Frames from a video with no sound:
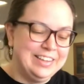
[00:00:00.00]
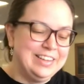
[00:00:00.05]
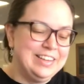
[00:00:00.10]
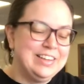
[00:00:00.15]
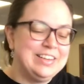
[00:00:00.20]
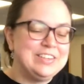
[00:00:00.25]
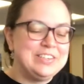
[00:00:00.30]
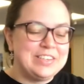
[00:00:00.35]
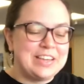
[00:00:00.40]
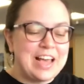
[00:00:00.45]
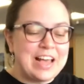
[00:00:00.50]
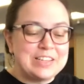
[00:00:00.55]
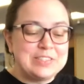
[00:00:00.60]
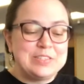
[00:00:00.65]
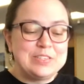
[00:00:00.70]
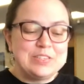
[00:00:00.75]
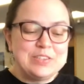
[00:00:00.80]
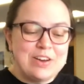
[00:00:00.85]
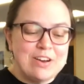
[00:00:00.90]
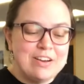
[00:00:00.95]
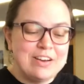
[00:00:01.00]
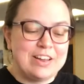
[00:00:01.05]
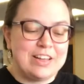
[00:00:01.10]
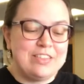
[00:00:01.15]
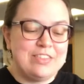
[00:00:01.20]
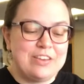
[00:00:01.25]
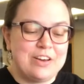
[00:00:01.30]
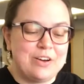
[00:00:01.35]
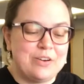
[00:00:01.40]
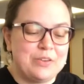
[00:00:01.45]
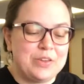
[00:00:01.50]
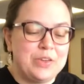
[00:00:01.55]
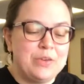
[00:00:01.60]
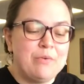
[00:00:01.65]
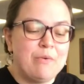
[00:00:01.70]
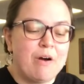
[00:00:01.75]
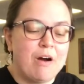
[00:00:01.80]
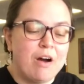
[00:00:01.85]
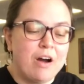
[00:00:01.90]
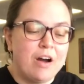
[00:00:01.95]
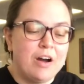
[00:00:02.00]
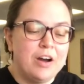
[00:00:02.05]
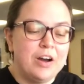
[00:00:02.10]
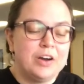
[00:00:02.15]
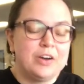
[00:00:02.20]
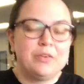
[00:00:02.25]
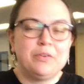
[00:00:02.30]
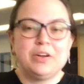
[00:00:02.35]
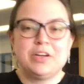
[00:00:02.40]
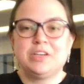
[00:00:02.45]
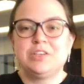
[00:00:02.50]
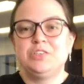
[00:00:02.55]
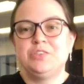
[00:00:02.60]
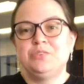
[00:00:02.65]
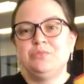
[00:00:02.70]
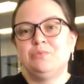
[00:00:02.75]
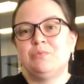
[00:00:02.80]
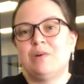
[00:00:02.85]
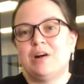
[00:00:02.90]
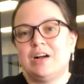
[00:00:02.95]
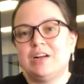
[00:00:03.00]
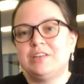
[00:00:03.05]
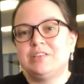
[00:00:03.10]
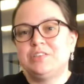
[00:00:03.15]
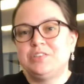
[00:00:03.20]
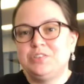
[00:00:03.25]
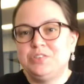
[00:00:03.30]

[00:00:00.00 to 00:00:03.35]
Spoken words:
To get started though, you are going to want